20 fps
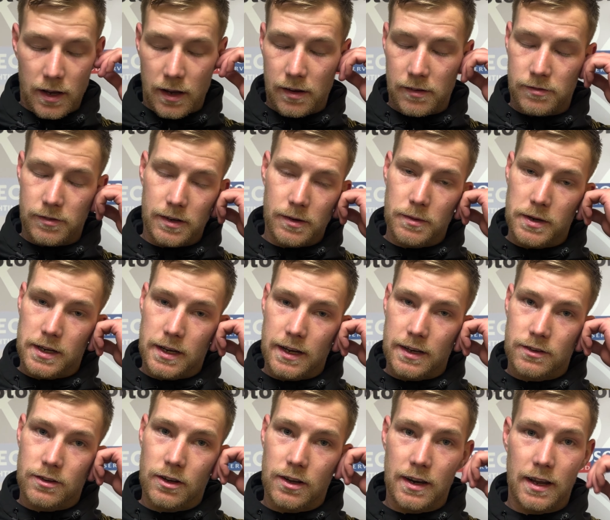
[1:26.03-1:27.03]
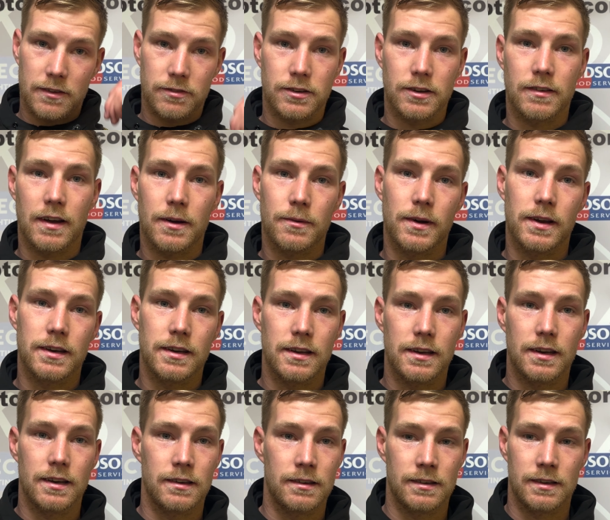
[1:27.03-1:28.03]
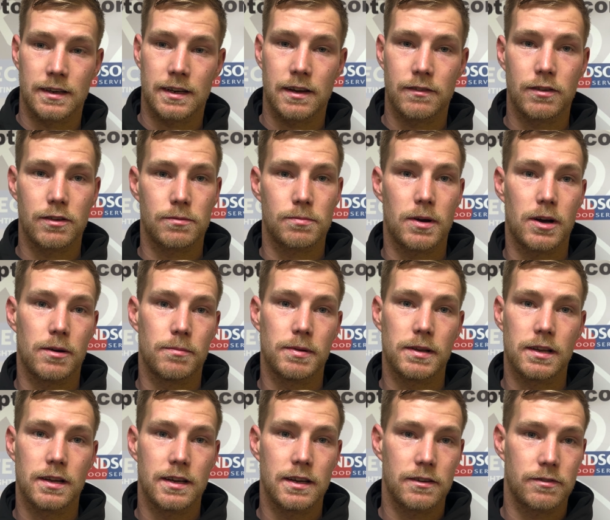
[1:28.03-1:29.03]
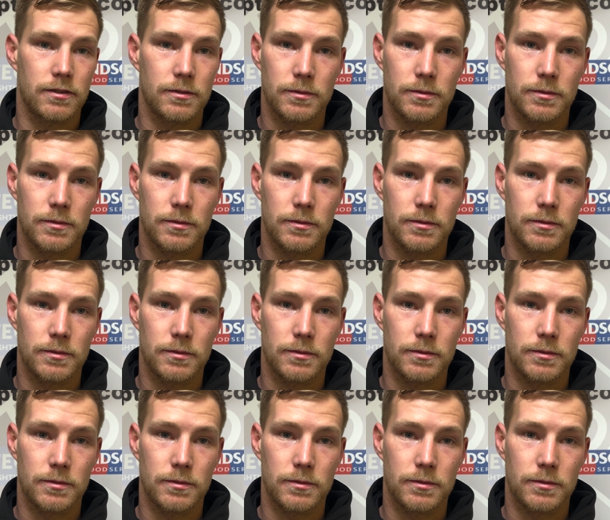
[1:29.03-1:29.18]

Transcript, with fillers: I think we kicked on after that went in and give us more belief,